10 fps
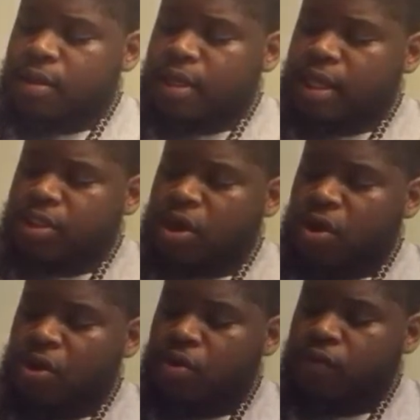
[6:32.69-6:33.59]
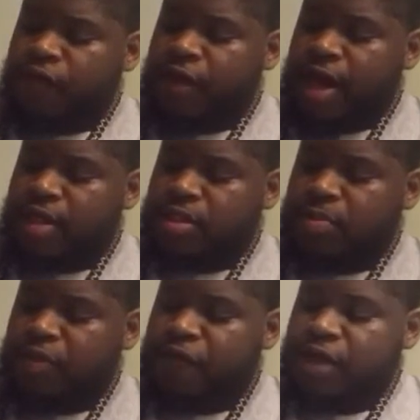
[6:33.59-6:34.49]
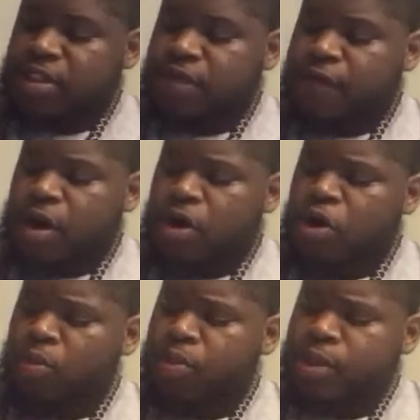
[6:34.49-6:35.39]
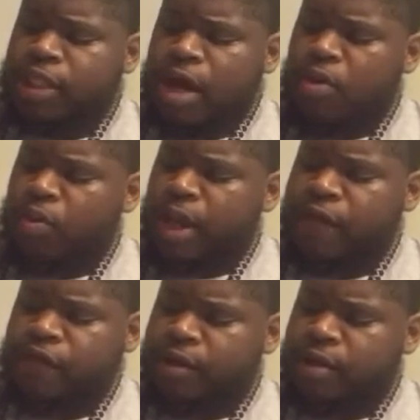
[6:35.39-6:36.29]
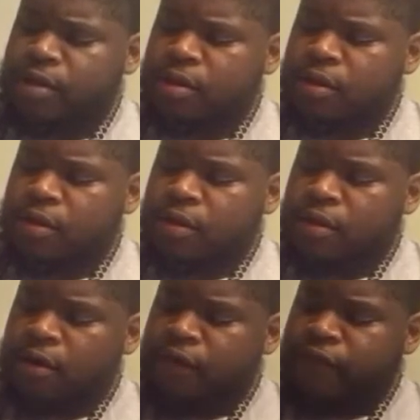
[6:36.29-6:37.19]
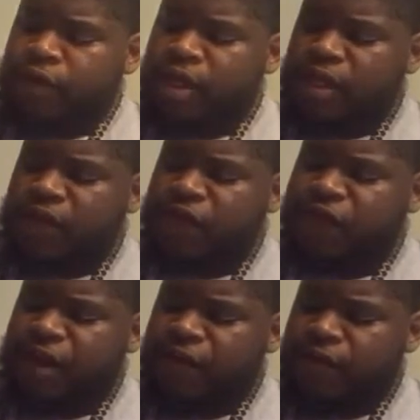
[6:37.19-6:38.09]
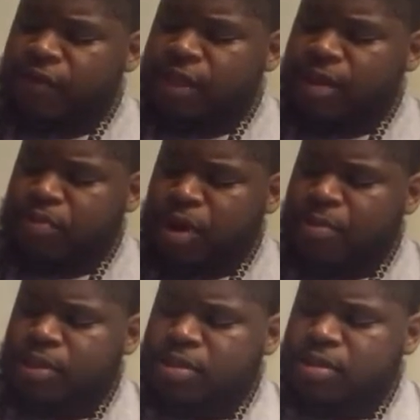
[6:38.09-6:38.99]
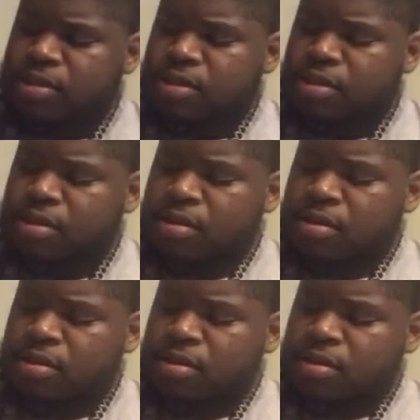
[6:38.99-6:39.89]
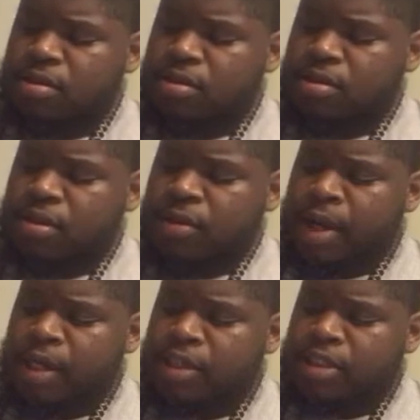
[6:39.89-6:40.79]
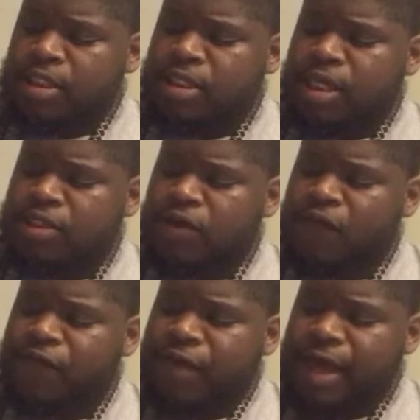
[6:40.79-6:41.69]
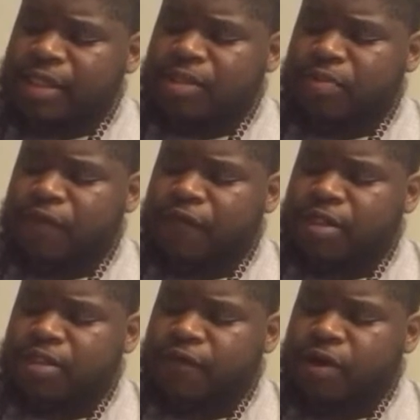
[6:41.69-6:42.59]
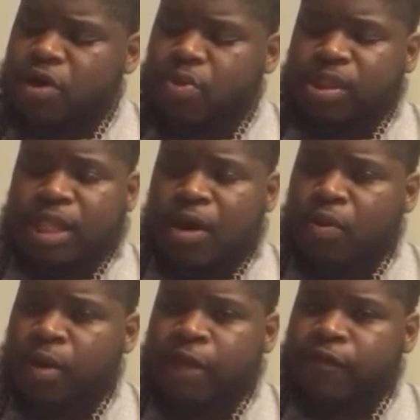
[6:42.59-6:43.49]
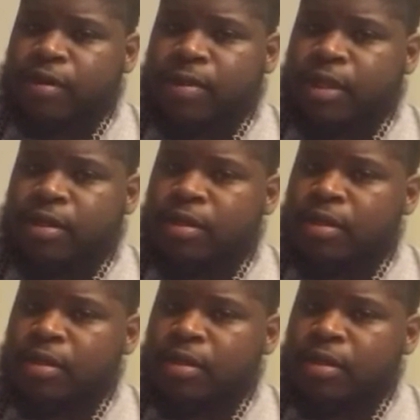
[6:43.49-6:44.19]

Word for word: Let us hold fast the profession of our hope without wavering, for he is faithful that promised. All right. It says, let us hold fast the profession of our hope without wavering, man.